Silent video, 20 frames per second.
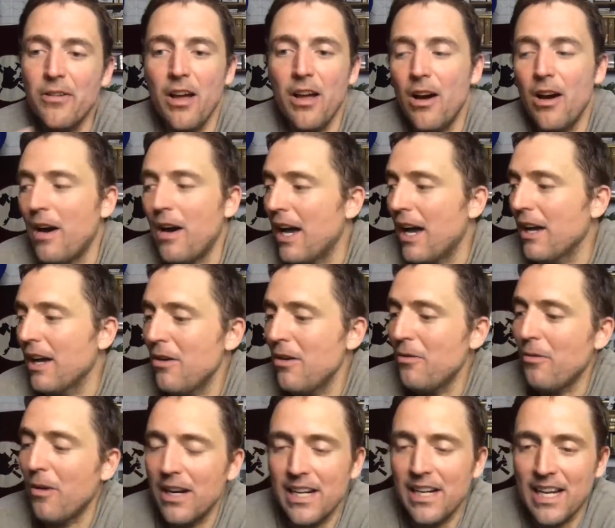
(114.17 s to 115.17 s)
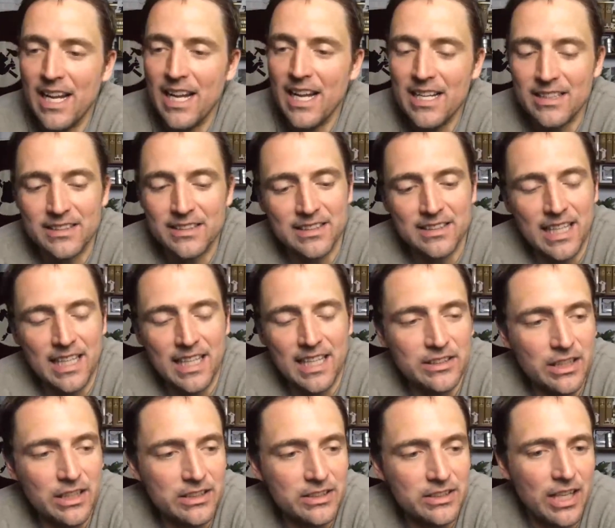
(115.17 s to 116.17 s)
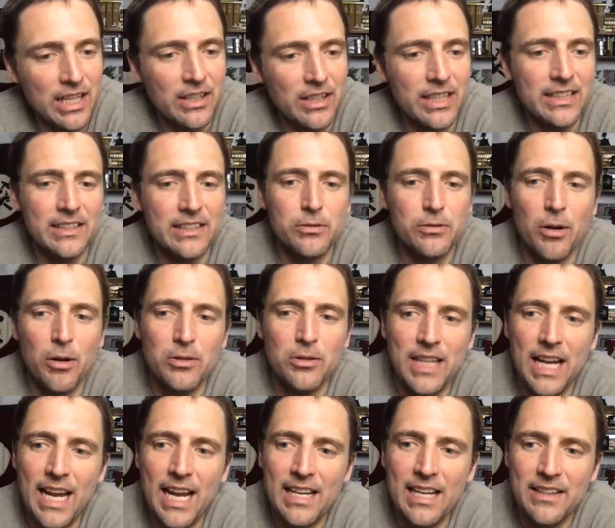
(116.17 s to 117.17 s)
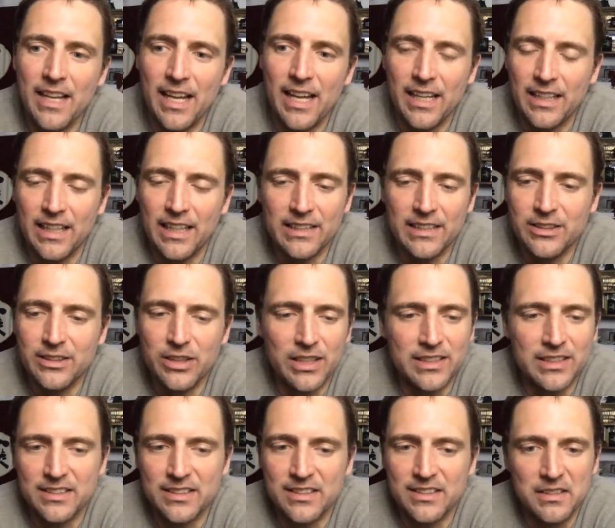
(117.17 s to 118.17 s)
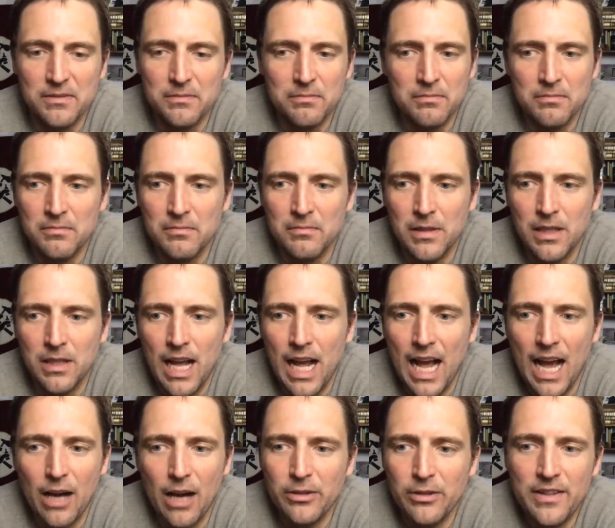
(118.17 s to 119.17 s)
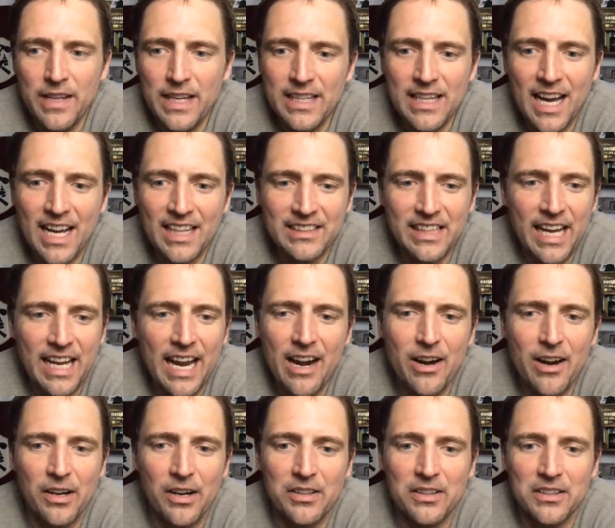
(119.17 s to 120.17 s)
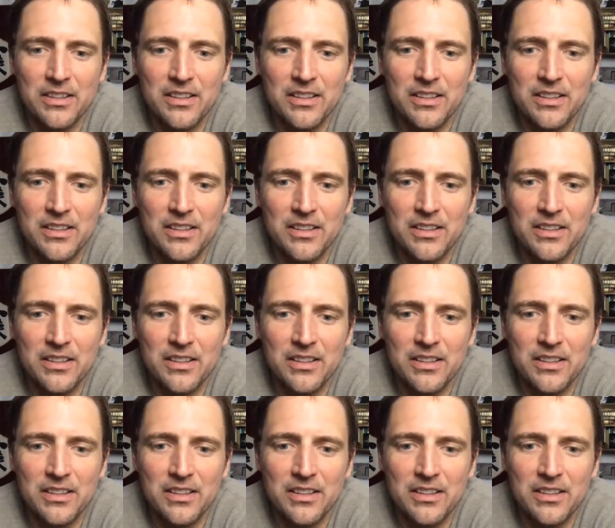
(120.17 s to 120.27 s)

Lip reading: I don't know what it is. It's just like this Roseanne thing. It's just, how do they not care?